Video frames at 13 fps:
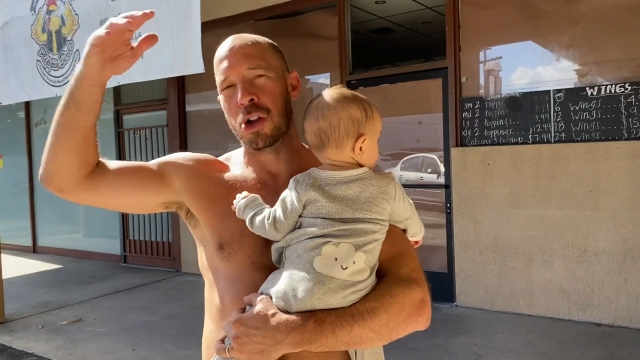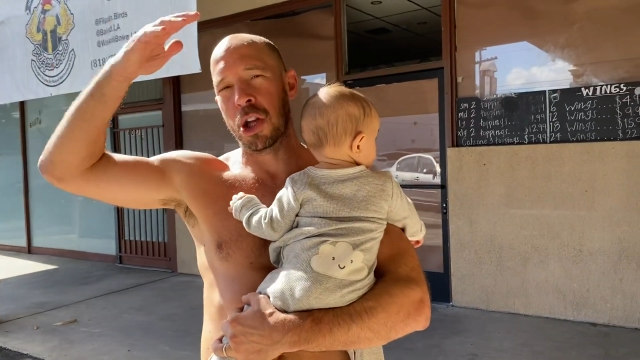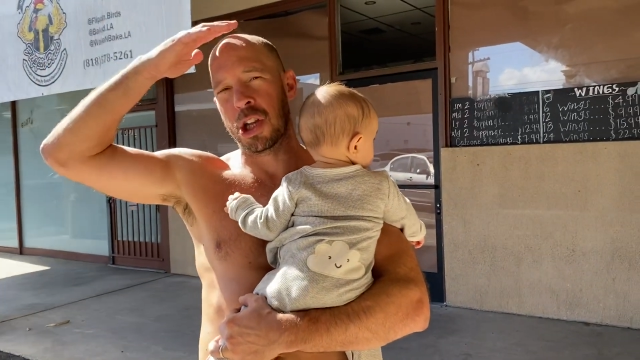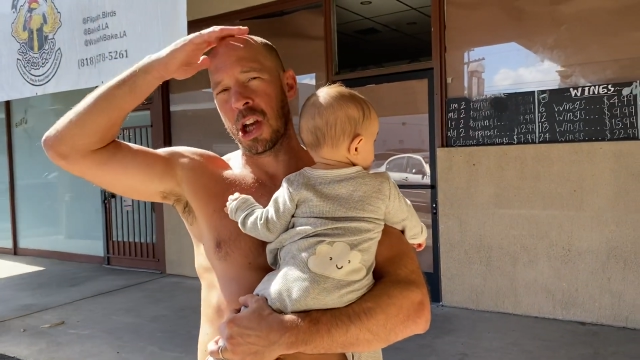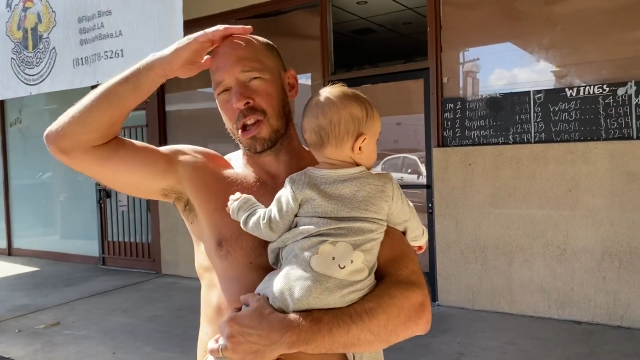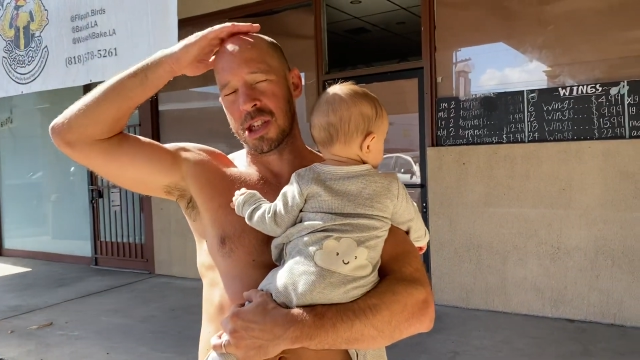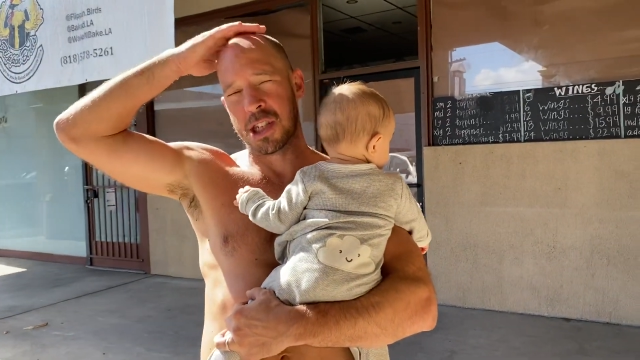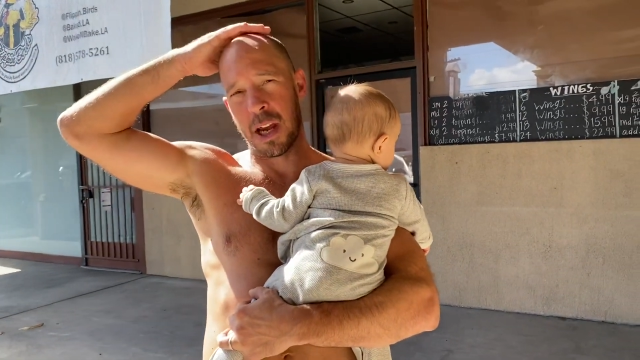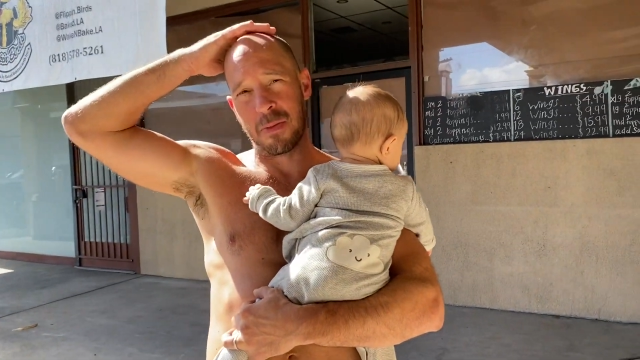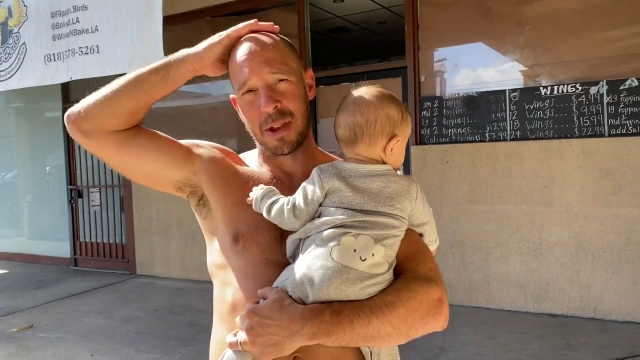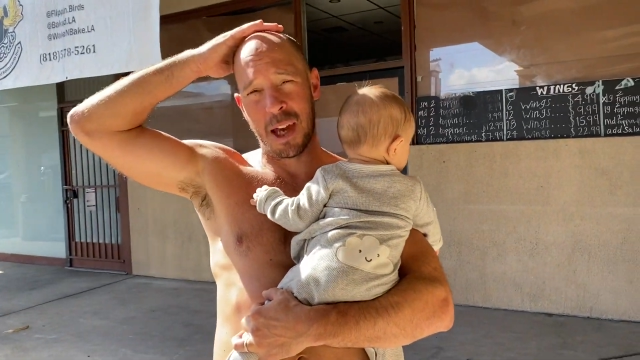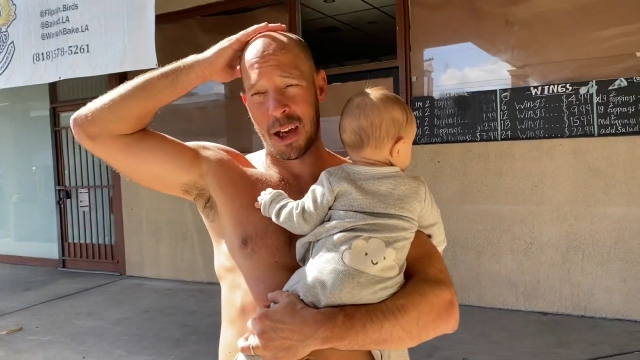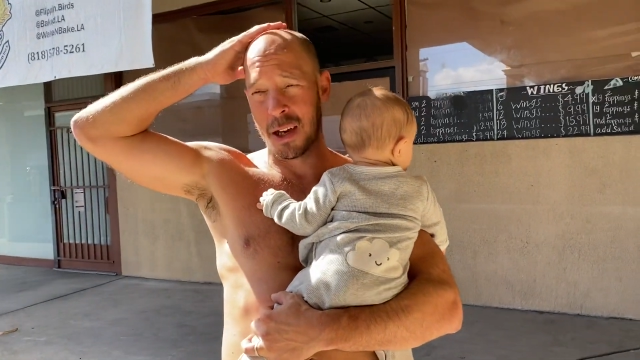have did the same
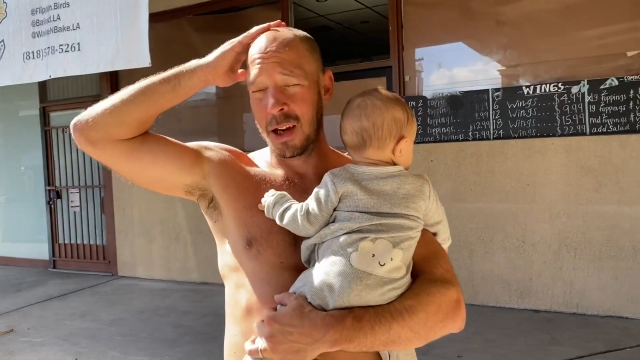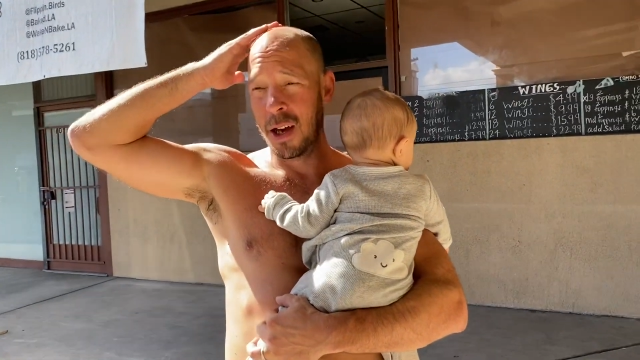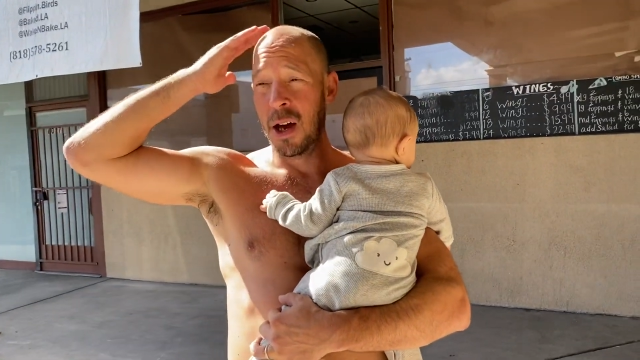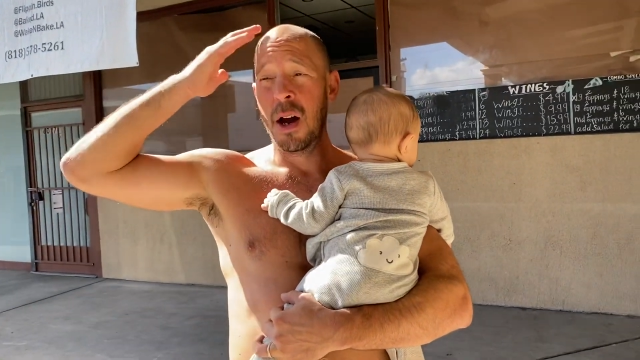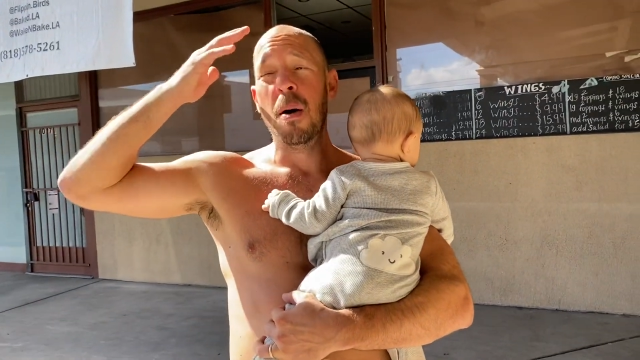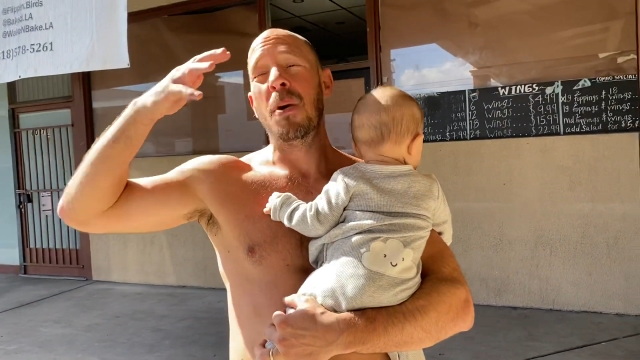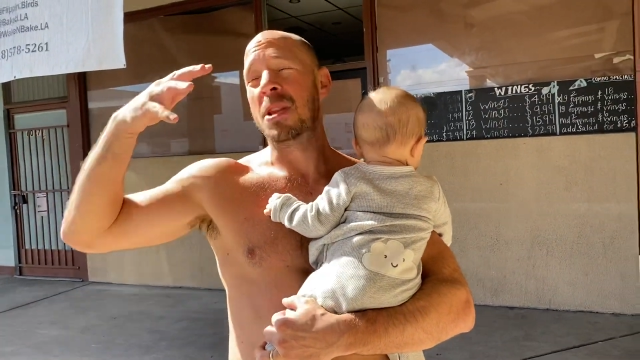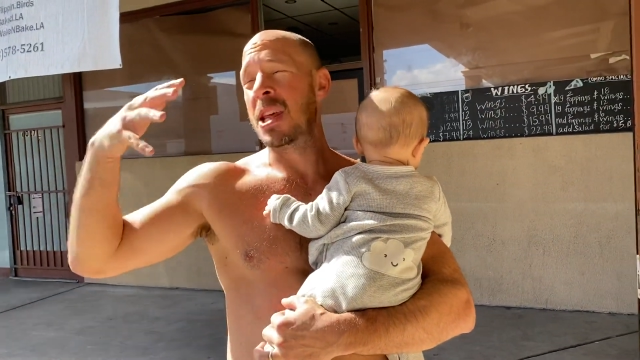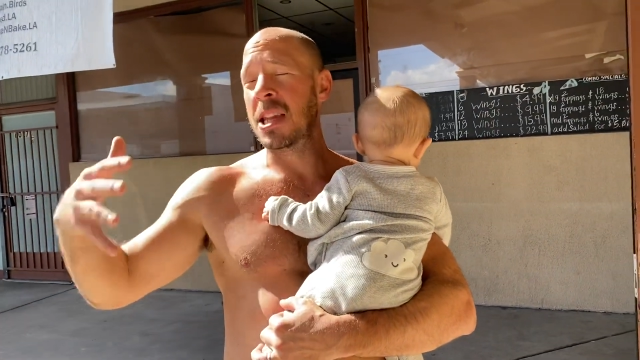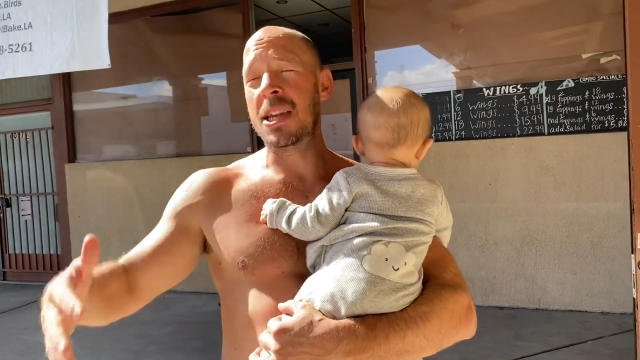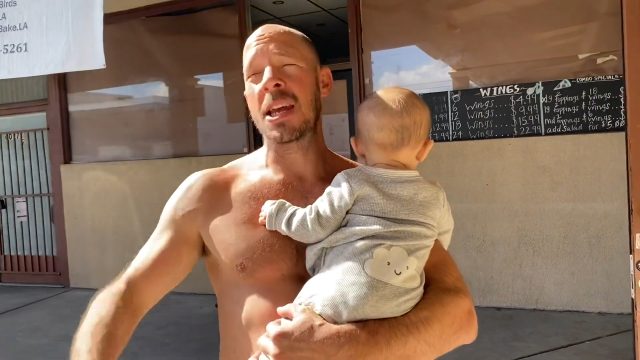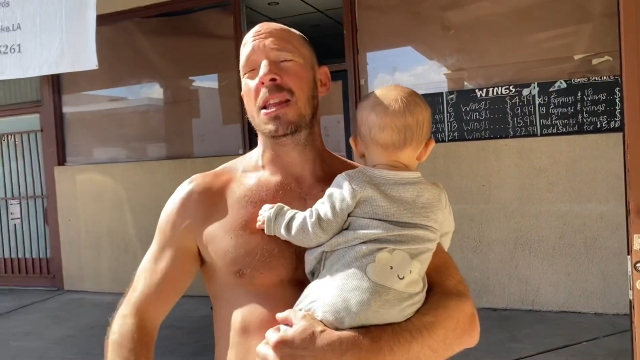thing, but they did.